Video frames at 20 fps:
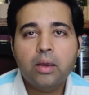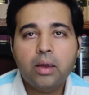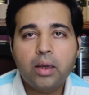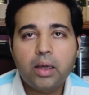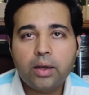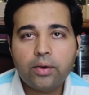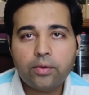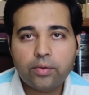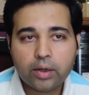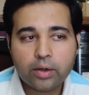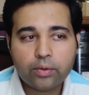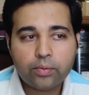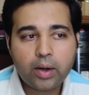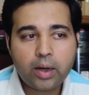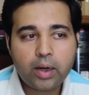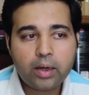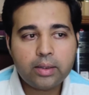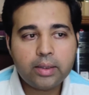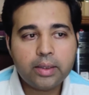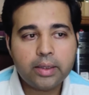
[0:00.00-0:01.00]
it
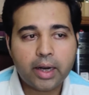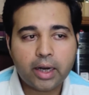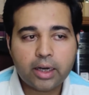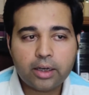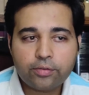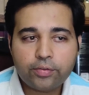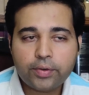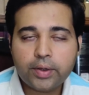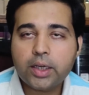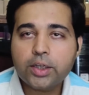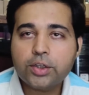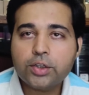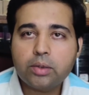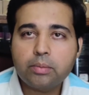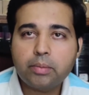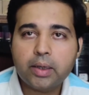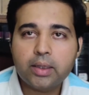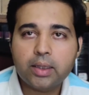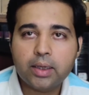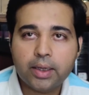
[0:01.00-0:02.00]
required the ratification
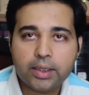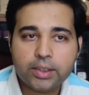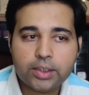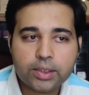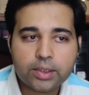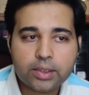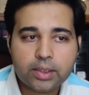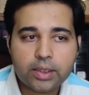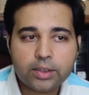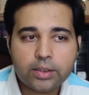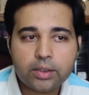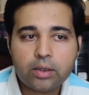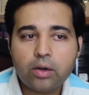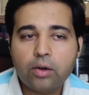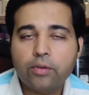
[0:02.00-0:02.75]
by the legislature